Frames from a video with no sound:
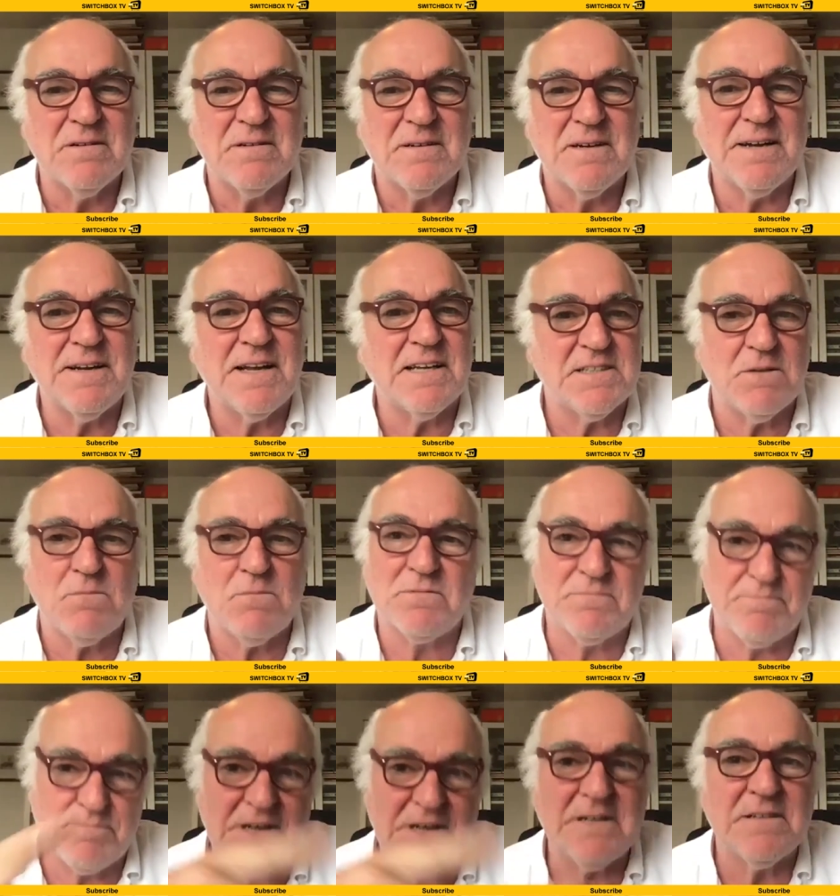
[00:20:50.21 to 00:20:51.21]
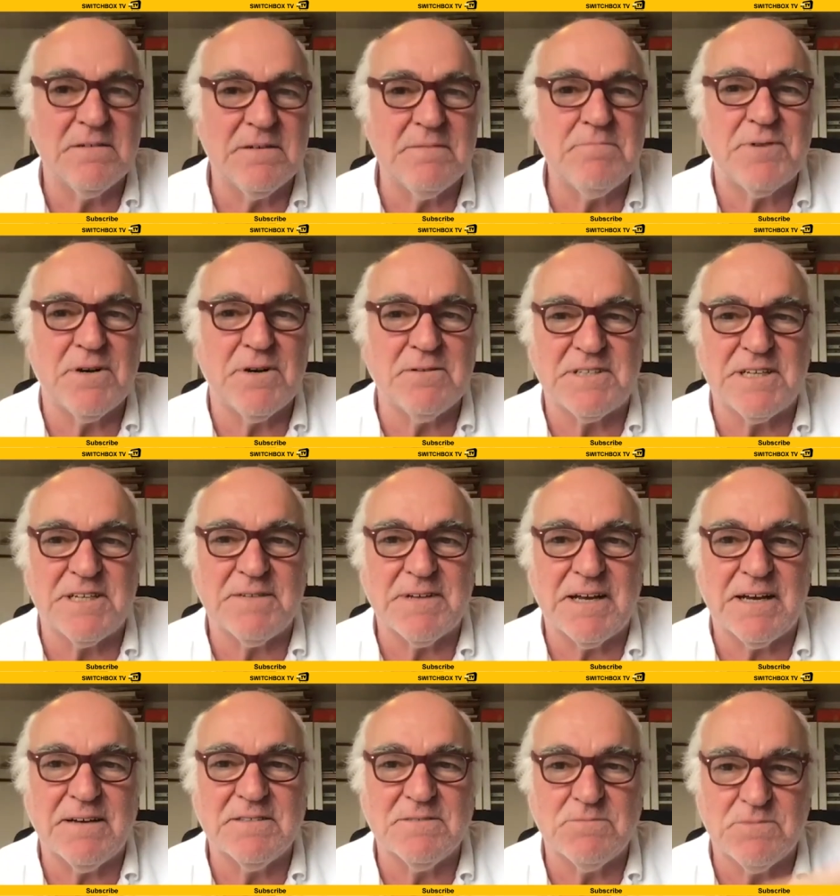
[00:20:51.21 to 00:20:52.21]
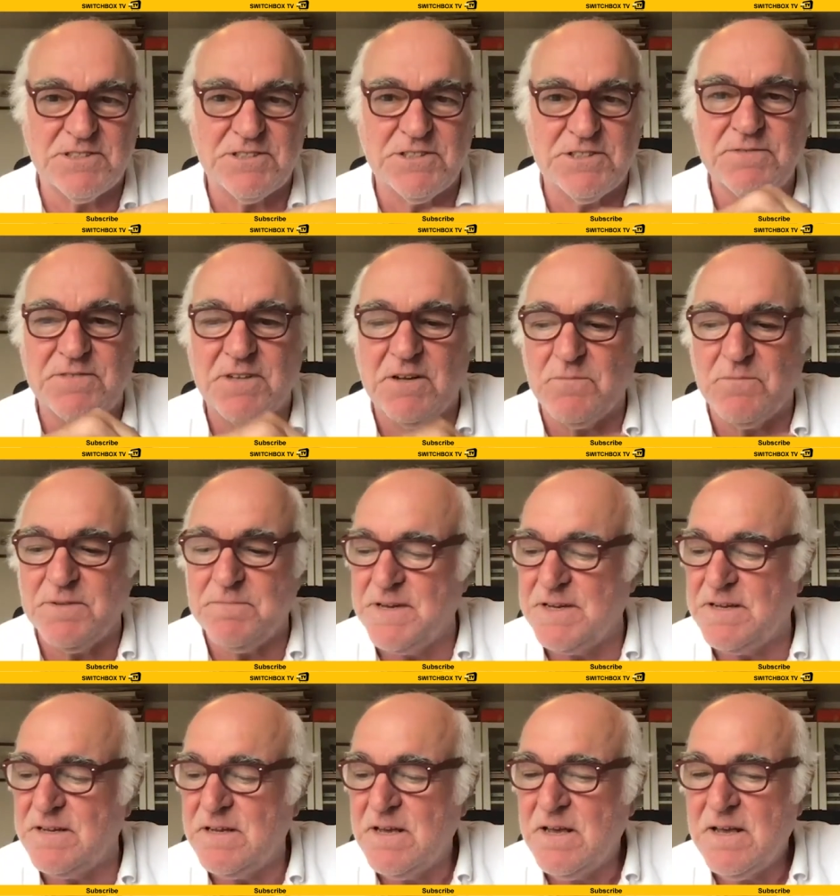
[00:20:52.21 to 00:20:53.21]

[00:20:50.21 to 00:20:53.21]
And they said, well, bring your impro team down, which you've done with me.